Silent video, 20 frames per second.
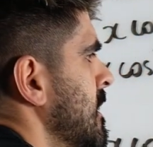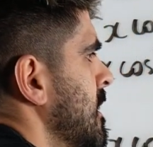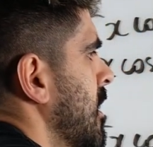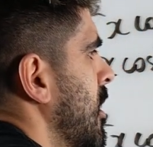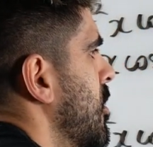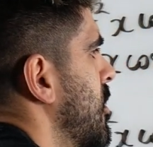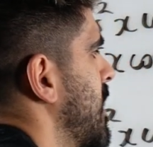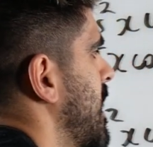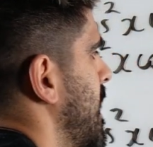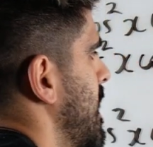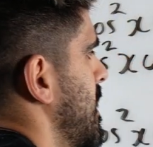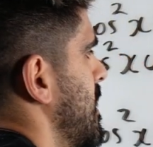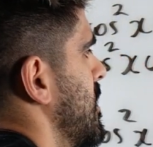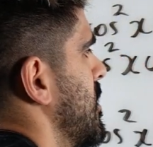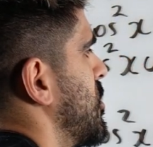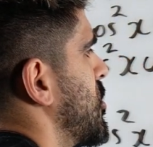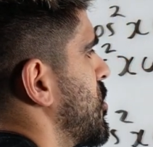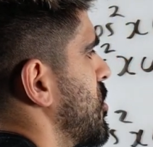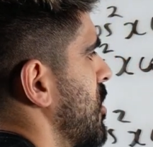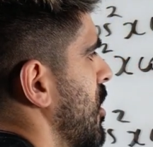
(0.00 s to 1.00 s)
Okay,
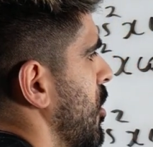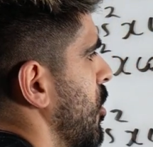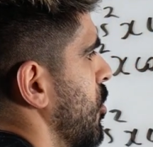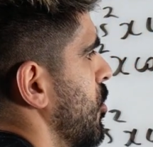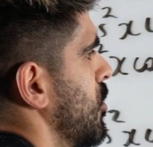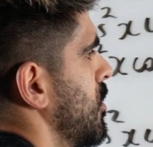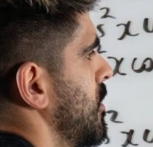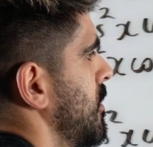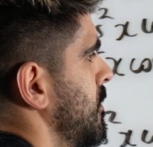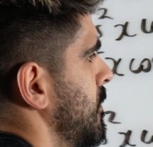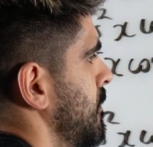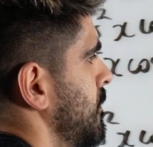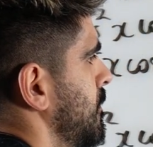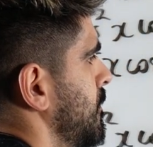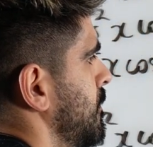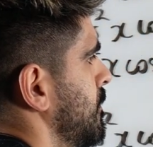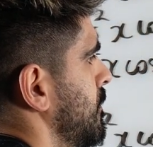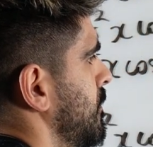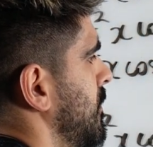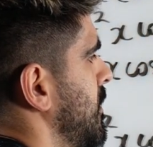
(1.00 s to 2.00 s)
so
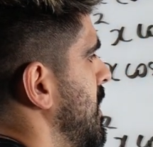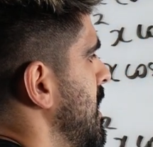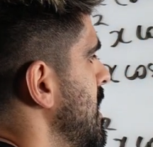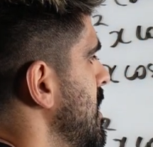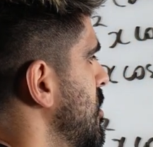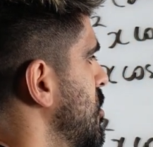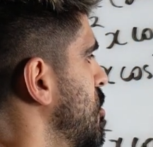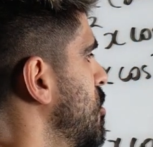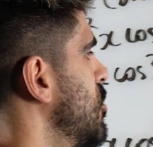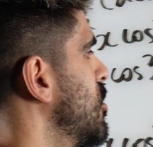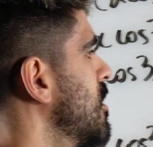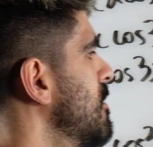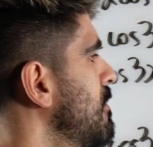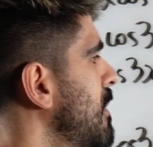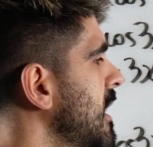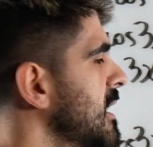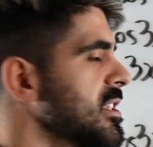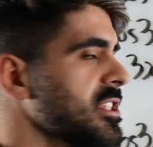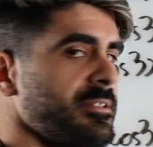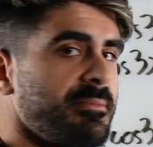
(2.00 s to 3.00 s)
these two
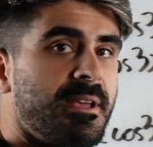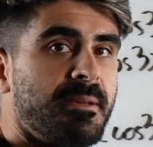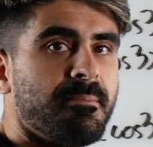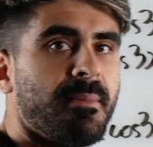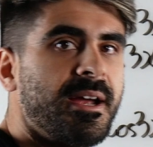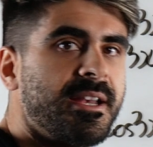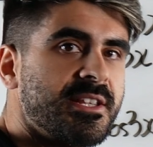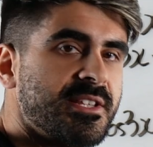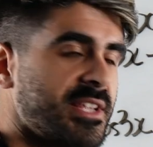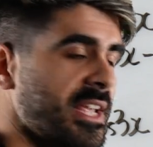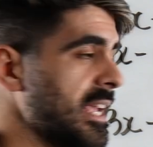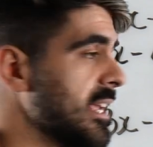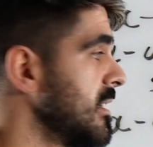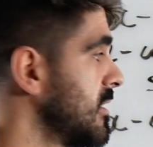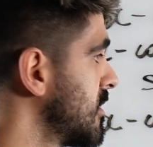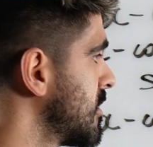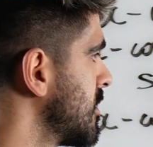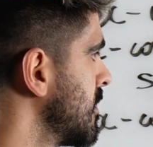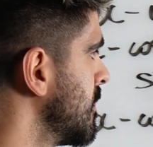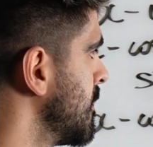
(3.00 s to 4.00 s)
combine to make minus
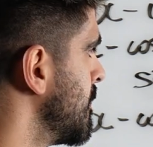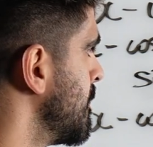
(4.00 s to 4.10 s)
8.